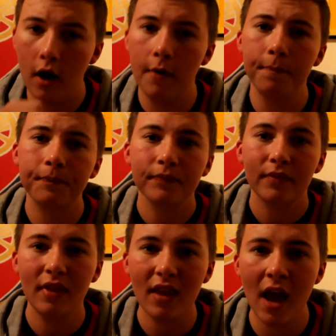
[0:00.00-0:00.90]
um,
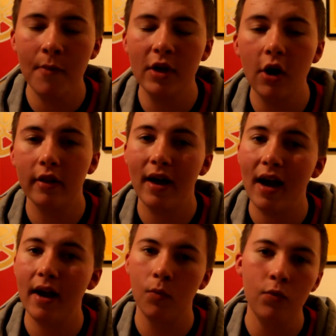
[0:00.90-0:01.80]
and we got
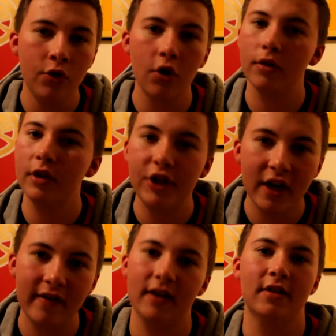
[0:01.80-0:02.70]
that, not the
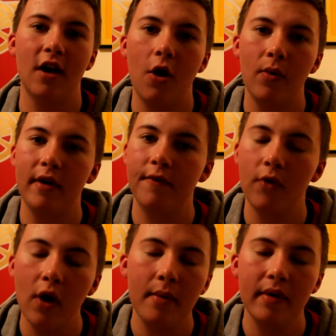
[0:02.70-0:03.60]
generic style where the
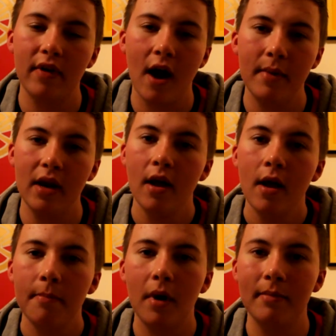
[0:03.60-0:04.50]
foyer would have come in,
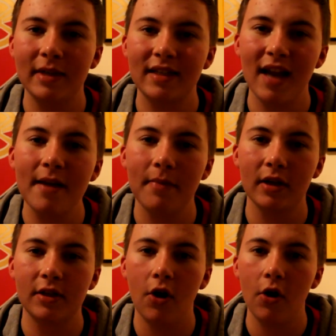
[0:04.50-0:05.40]
but a mistake by
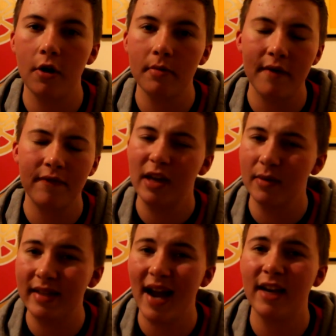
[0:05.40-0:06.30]
Tottenham. I think it
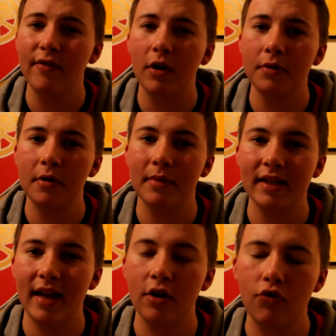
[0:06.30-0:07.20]
was Danny Rose with the
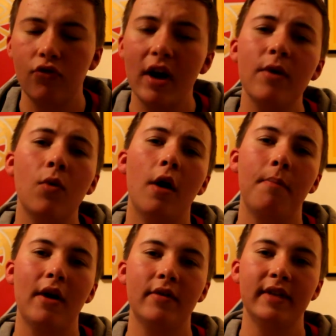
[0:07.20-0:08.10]
mistake. Great work
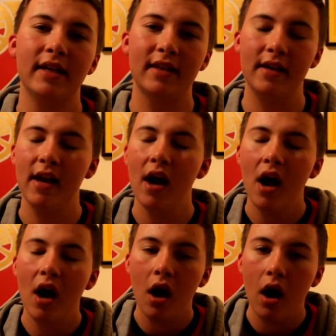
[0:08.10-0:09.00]
by Rosicky.
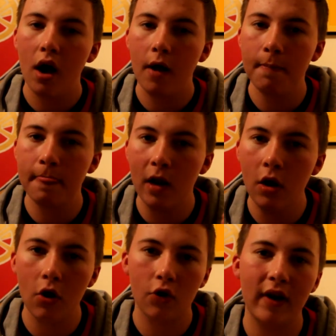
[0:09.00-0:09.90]
Um, a
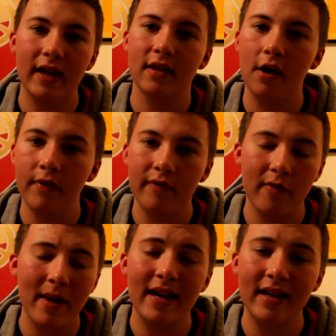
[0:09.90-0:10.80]
lot of credit has to go for him for
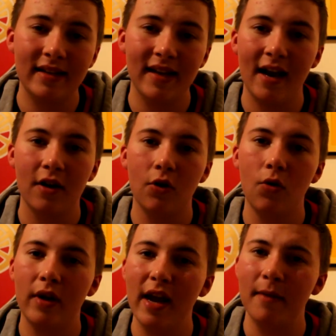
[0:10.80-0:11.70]
making the
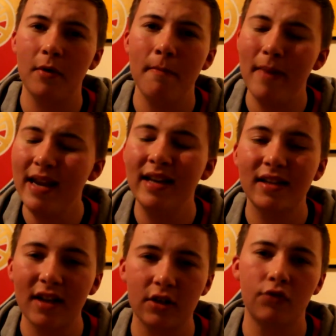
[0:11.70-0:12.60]
tackle, getting it, but making
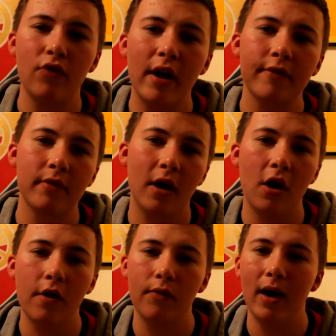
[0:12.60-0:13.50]
such a run from the
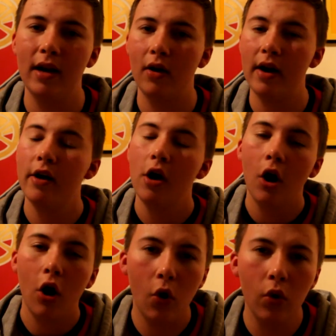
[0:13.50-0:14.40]
halfway line
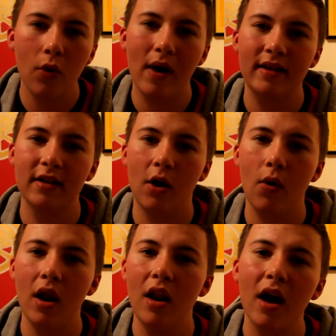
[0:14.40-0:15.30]
all the way to the
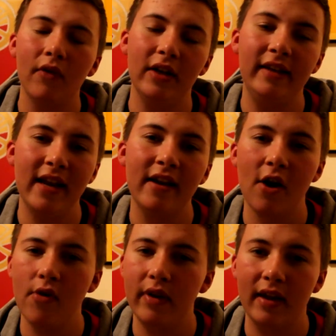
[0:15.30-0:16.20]
goal. A lovely dink
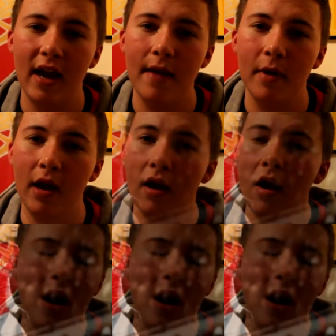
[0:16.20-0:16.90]
over the keeper. A